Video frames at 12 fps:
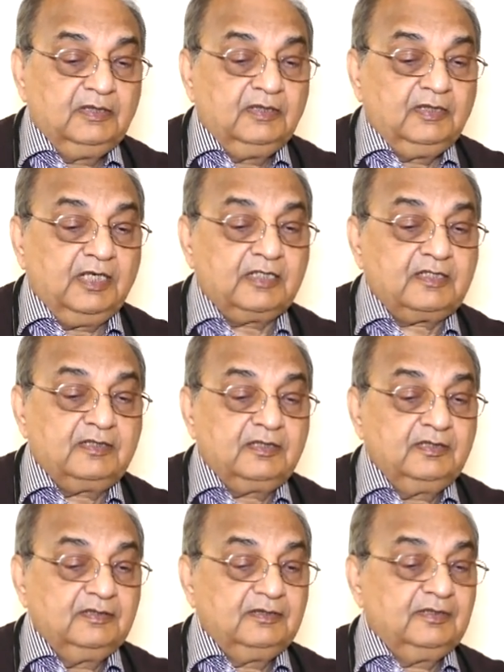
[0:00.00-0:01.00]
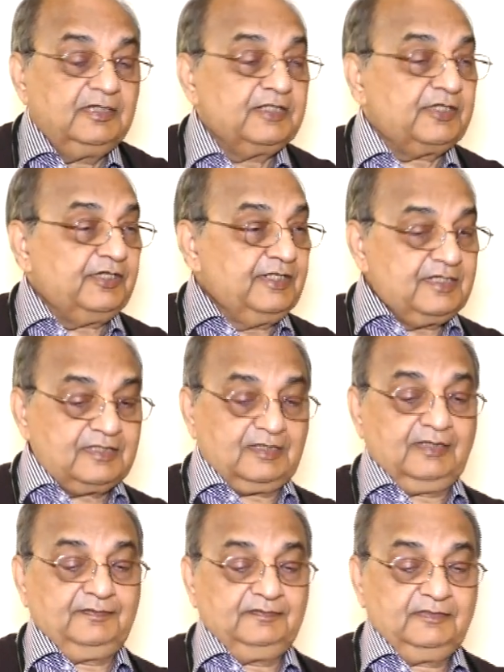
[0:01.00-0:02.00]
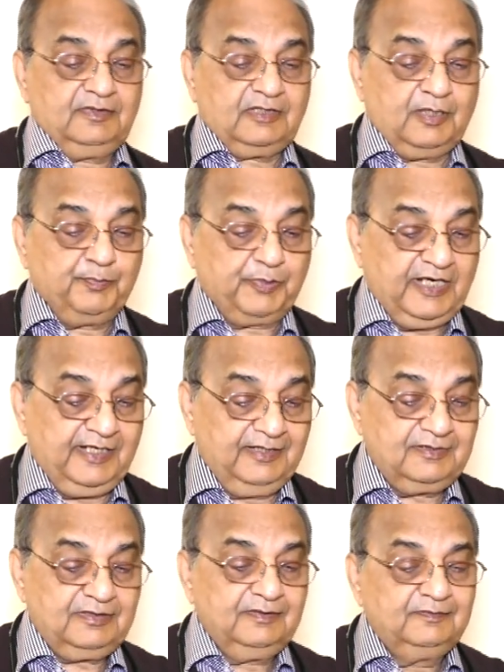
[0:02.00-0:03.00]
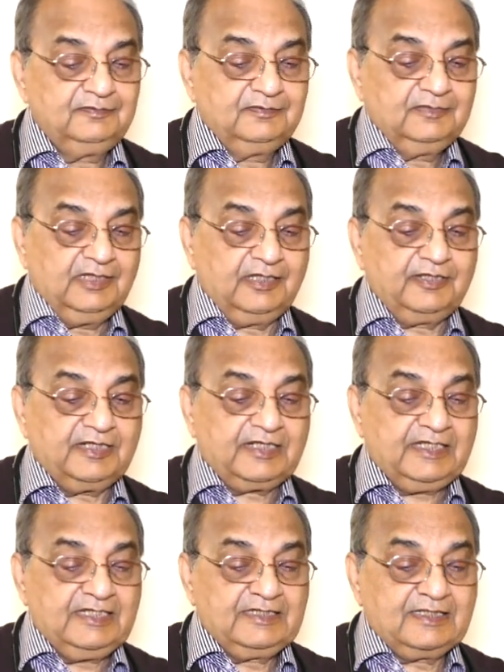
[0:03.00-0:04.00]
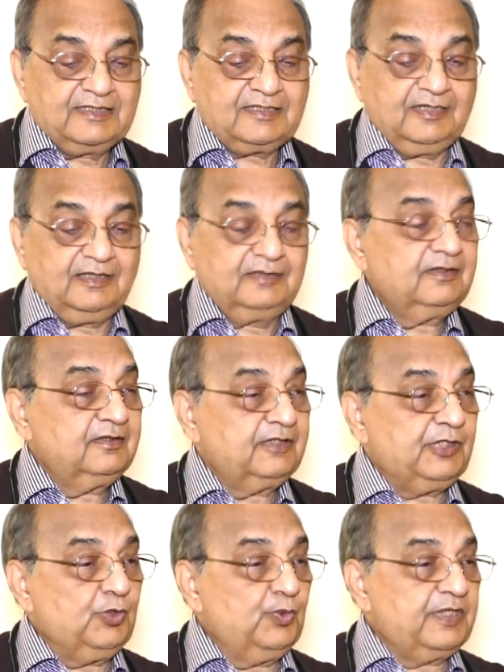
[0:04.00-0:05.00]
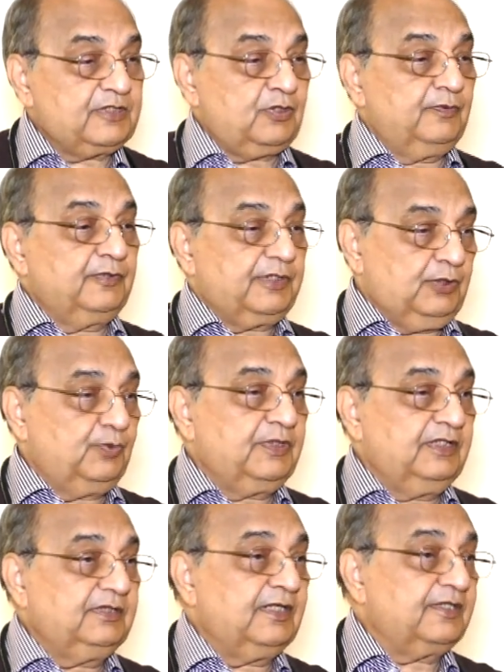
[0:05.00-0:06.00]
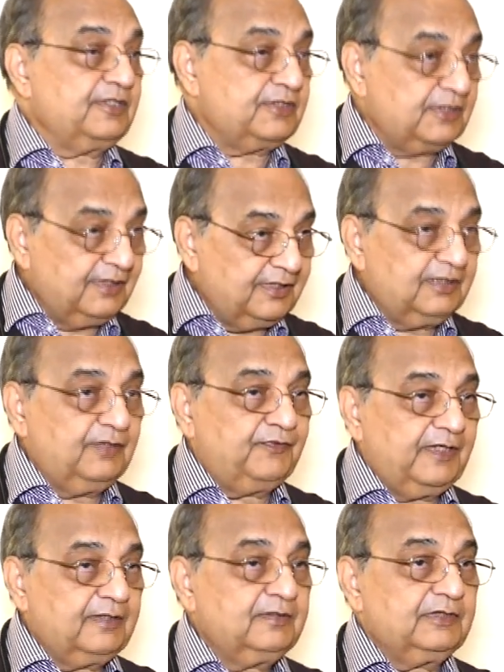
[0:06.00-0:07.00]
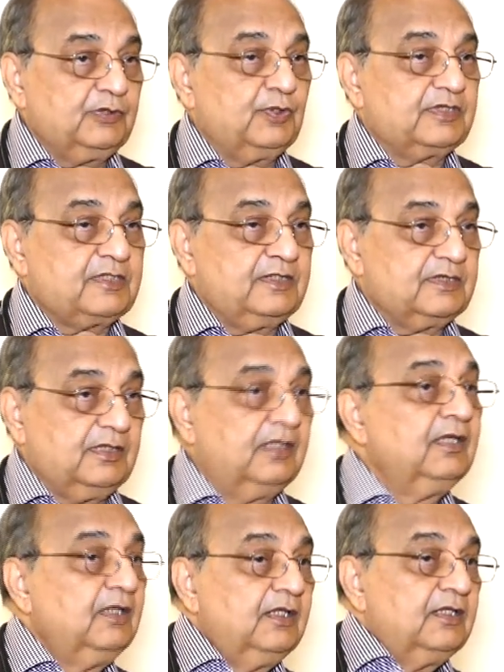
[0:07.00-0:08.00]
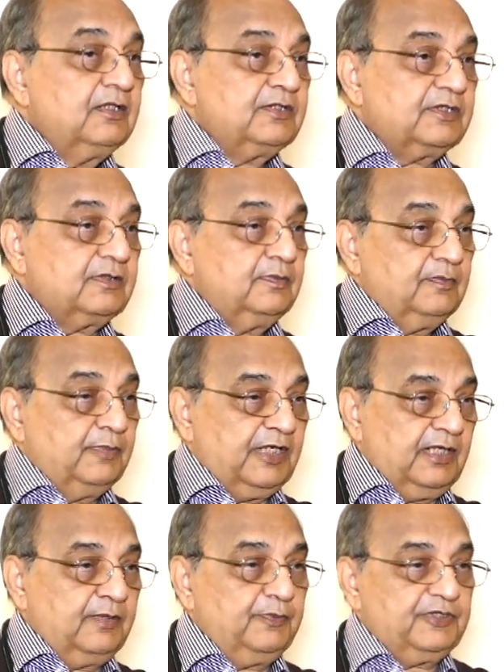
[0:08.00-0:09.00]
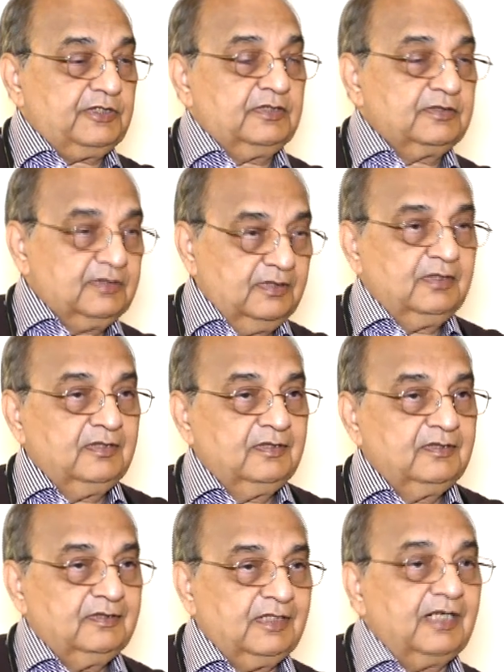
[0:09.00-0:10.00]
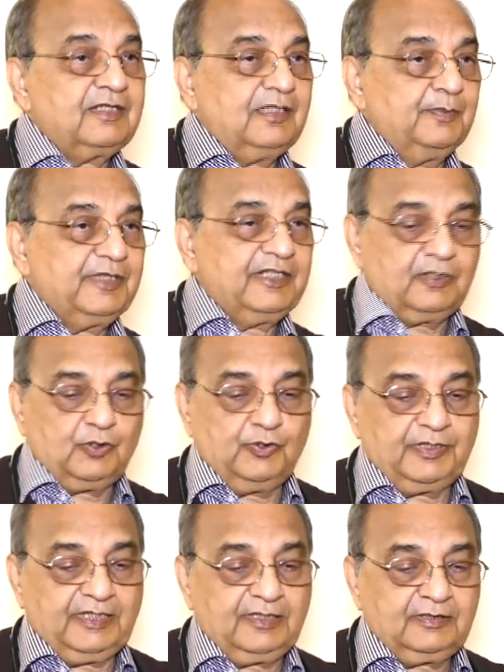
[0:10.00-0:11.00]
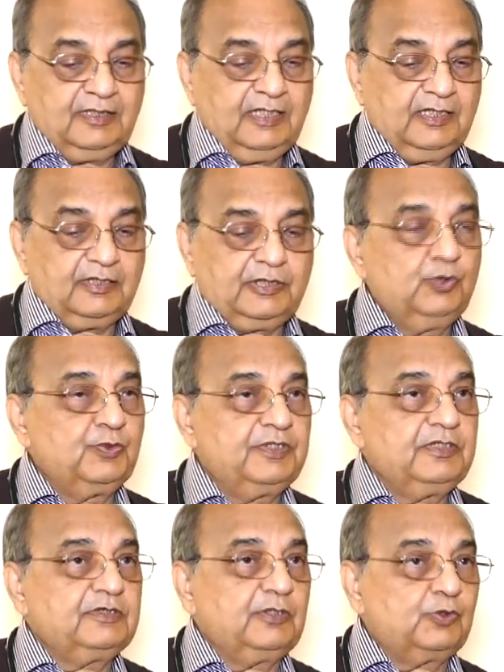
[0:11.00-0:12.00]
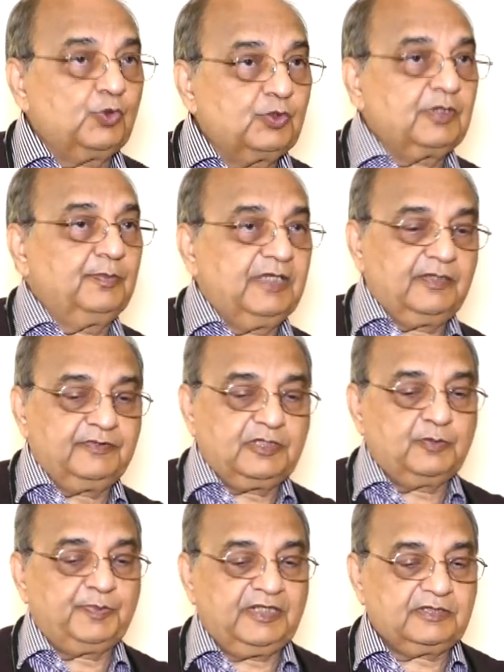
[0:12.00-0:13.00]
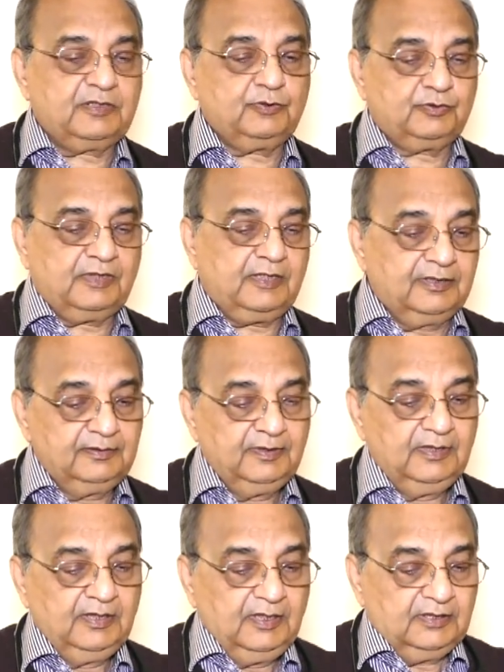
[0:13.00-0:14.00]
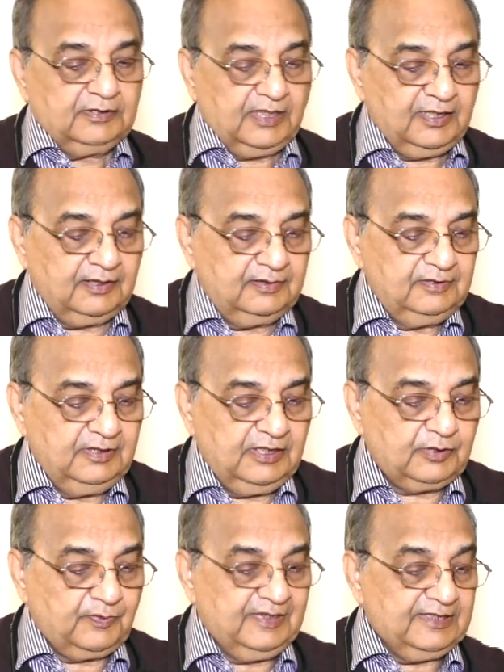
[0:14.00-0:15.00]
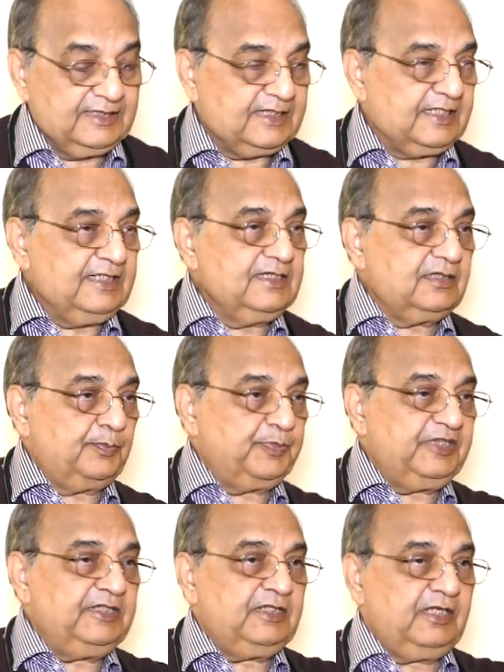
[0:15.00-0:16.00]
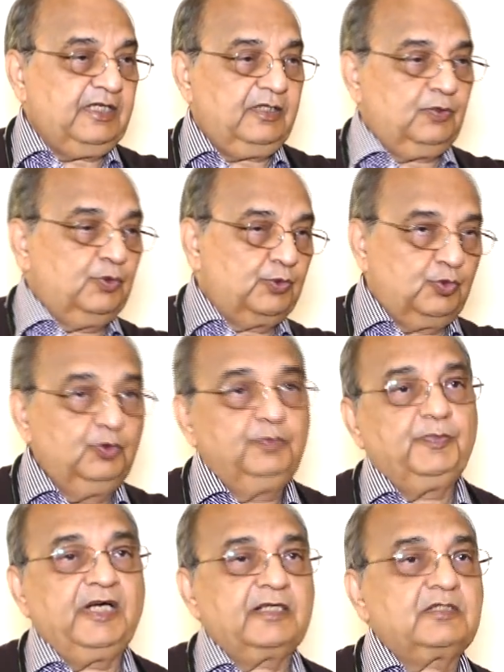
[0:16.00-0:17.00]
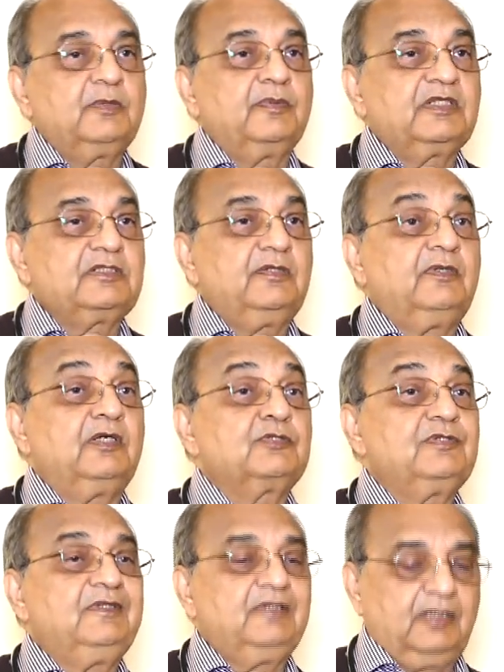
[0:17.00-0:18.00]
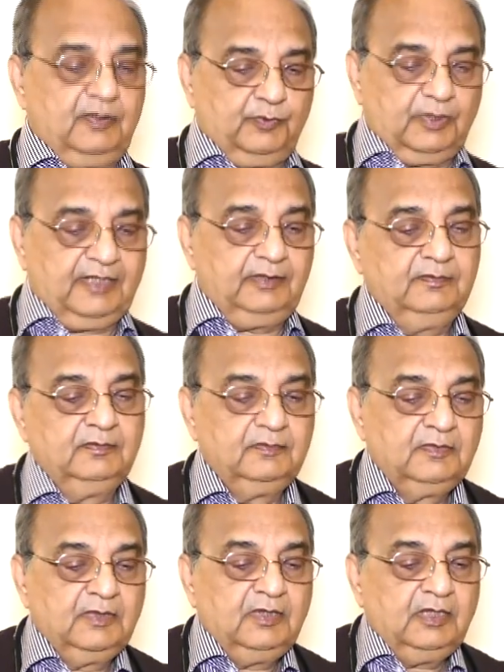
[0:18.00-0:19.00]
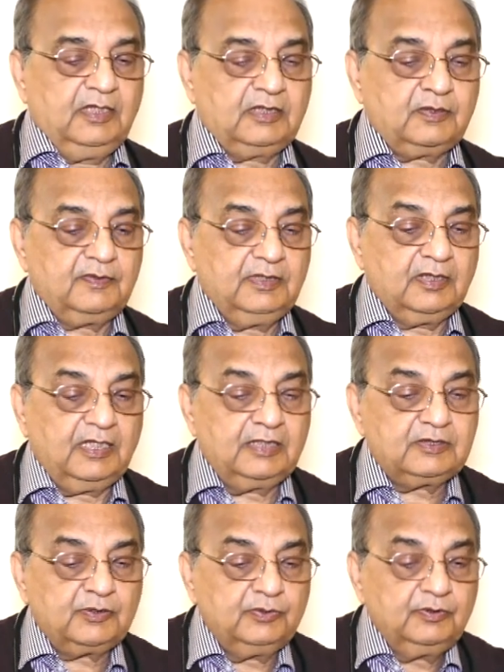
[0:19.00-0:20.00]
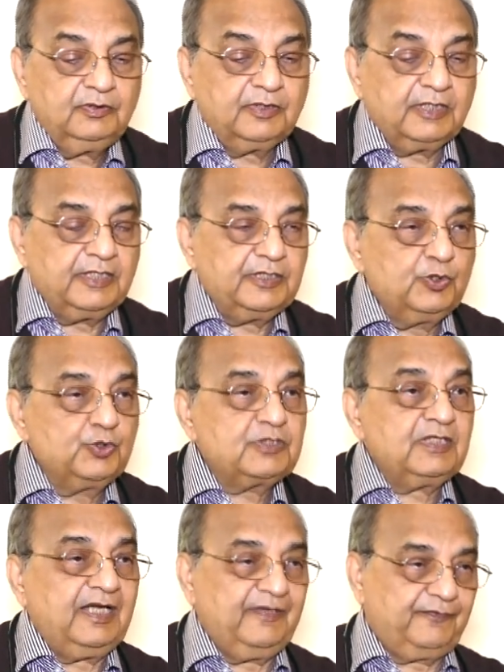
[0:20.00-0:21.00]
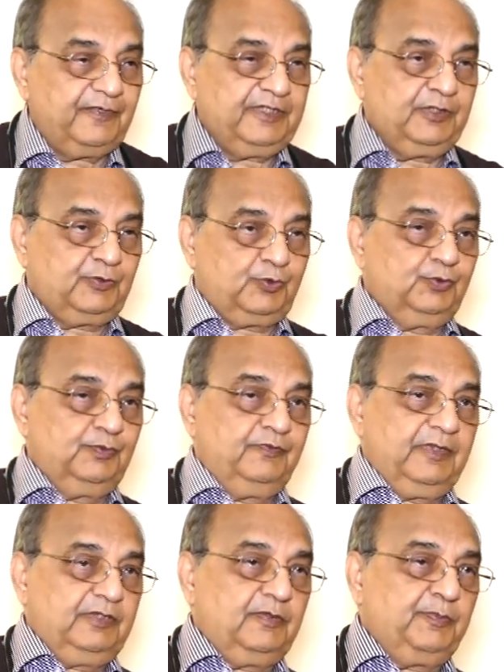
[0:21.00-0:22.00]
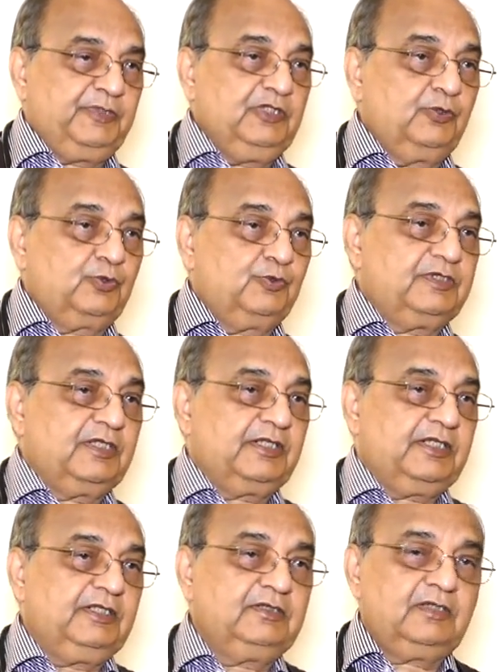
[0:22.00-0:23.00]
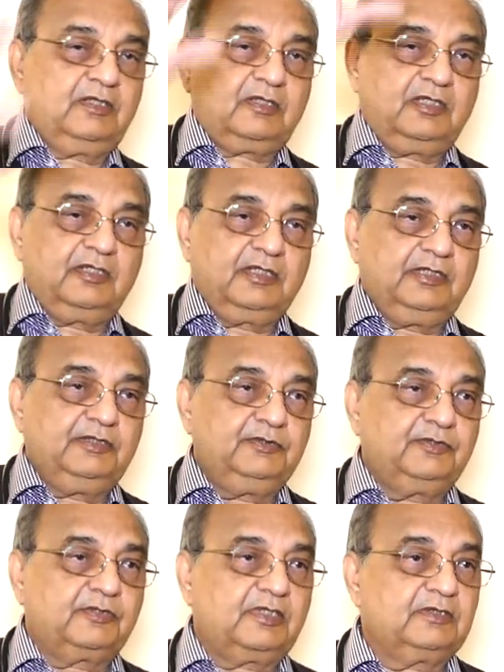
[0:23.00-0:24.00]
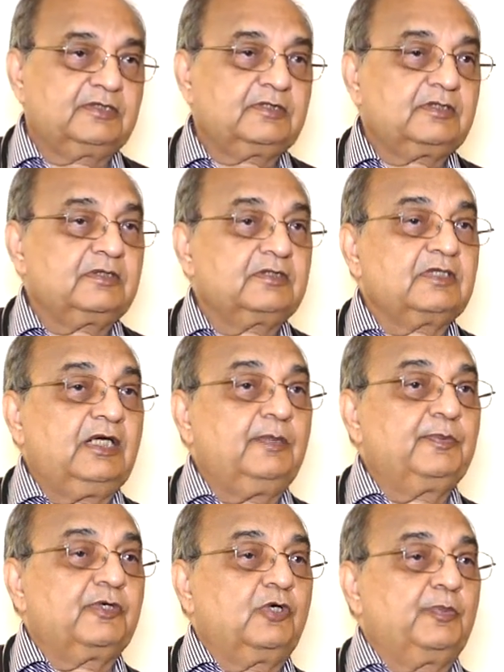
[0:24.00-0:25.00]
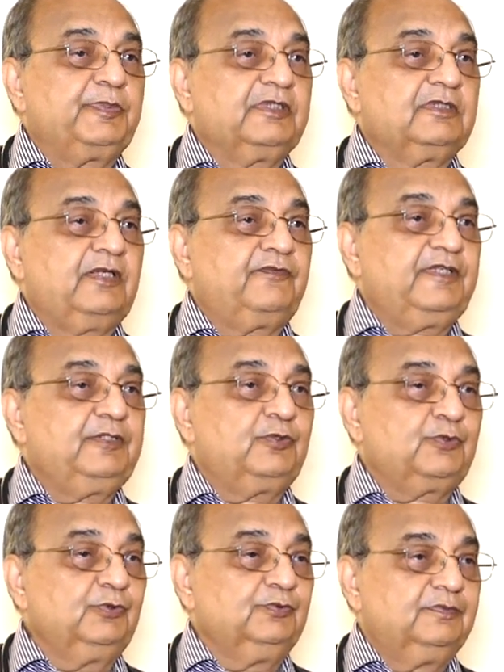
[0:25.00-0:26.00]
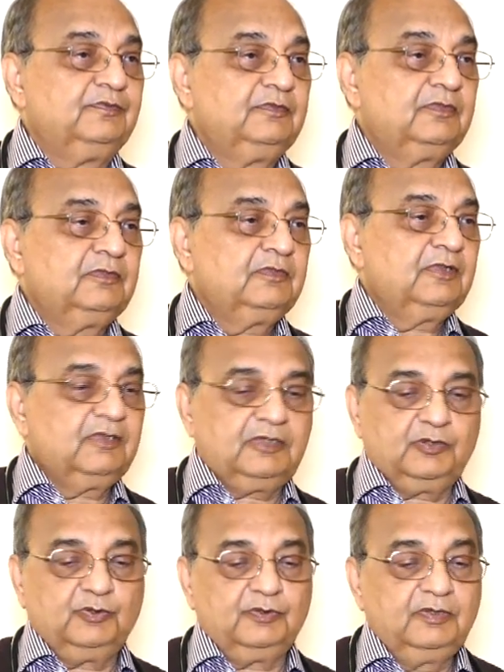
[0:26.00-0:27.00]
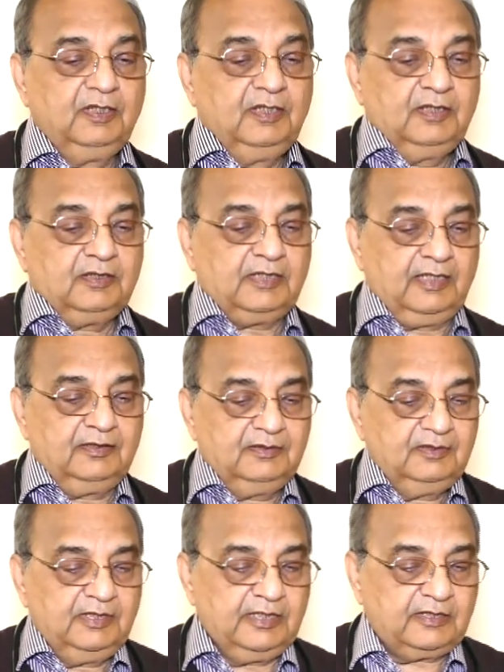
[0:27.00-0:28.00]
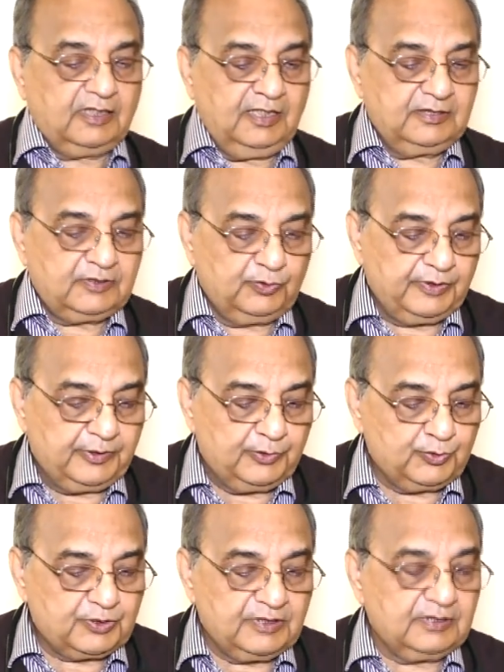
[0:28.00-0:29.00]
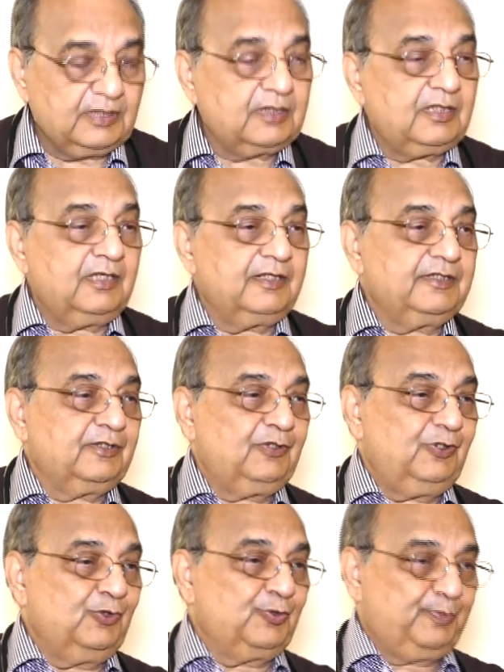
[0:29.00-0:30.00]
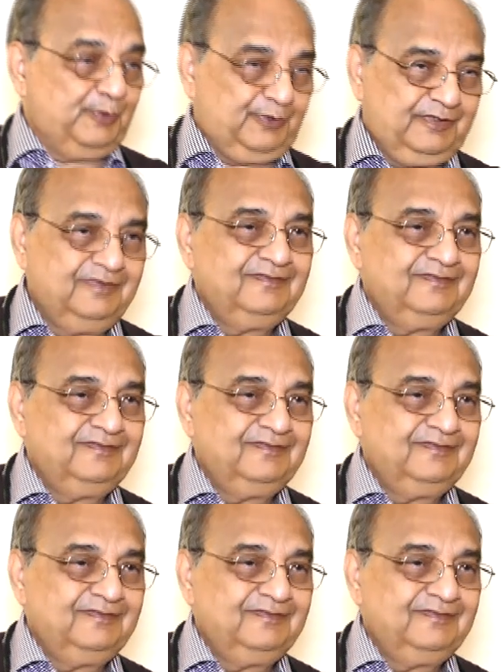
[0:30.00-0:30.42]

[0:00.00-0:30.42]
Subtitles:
it increases the compliance, it decreases the QS over QT, that is shunting effect. QS is the blood which is not coming in contact, and QT is the total blood which is passing through the lung. Then it will increase the PaO2, partial pressure of oxygen in the alveoli. It will also reduce the FiO2. When your PO2 is increased, accordingly you stop dropping the FiO2. So then it also reduces the cardiac output,